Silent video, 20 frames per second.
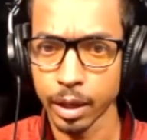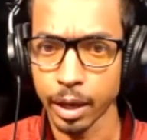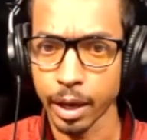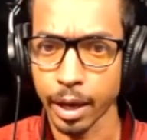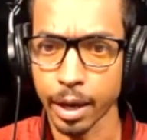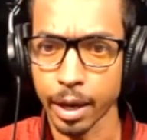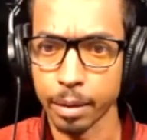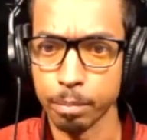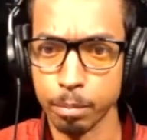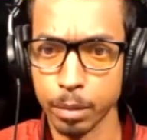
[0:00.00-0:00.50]

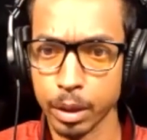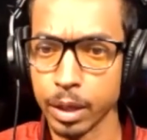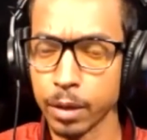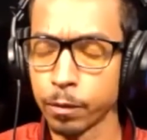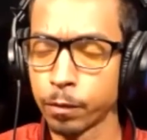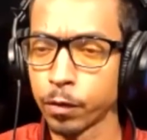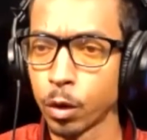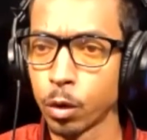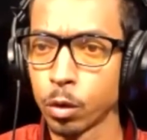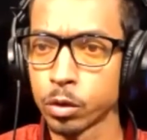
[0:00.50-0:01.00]
and many
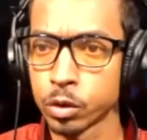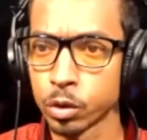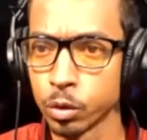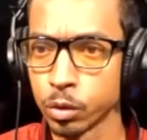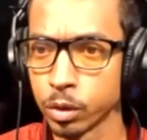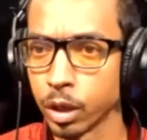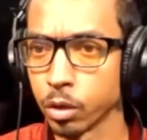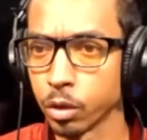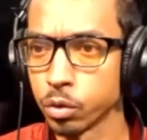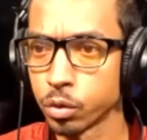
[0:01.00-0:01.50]
folks who,
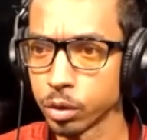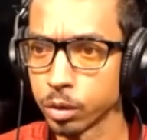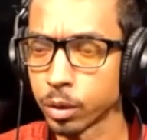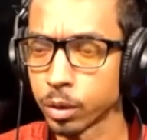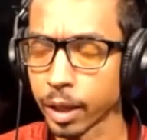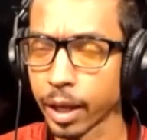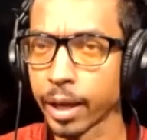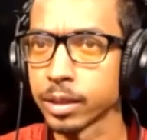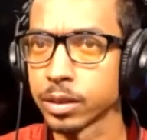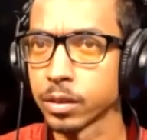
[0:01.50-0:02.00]
you could
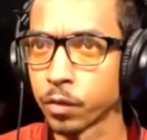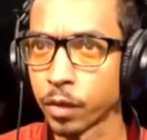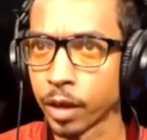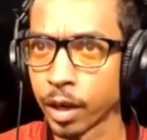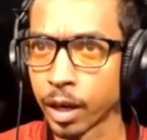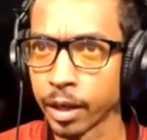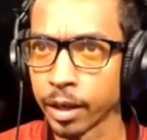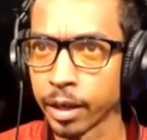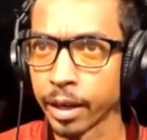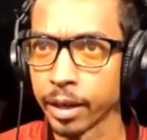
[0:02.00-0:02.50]

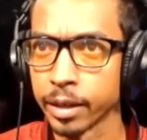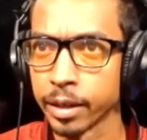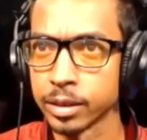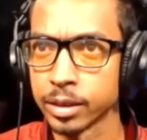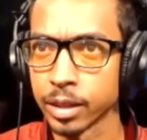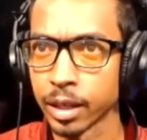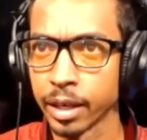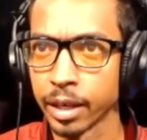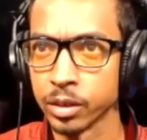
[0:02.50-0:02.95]
classify as